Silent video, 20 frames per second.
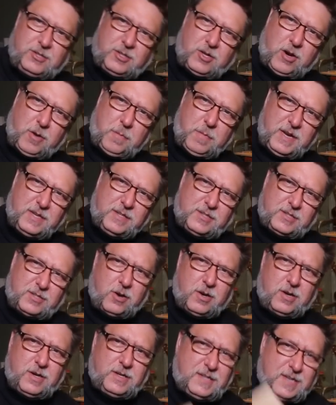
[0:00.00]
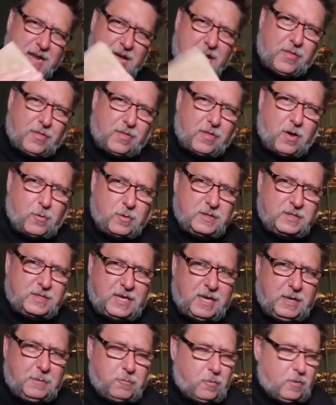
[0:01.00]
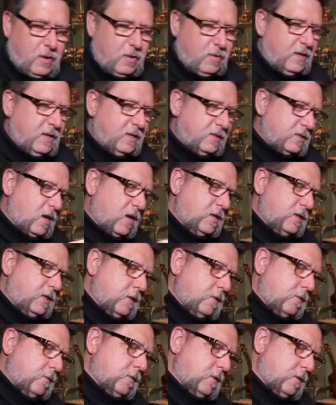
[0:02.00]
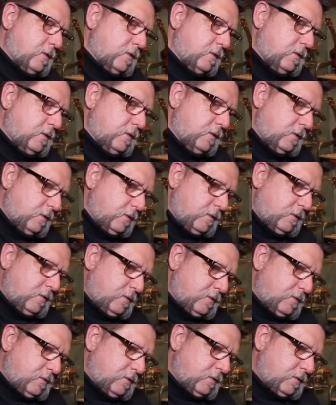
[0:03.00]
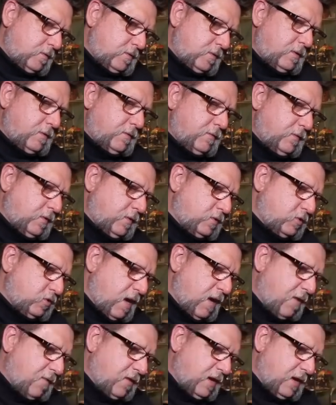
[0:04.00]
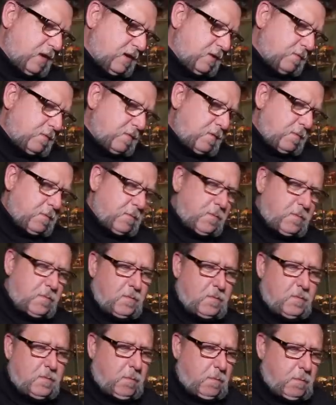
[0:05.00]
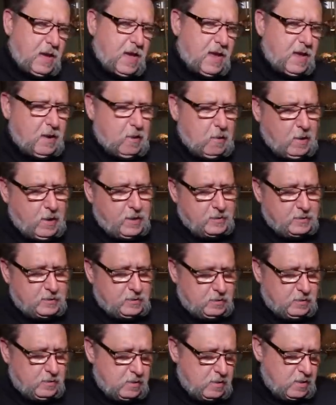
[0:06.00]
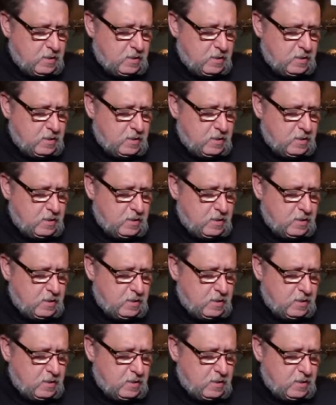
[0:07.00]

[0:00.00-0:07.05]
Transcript: Sure to mean certain death. Always keep one of these on you. You're traveling in bad areas.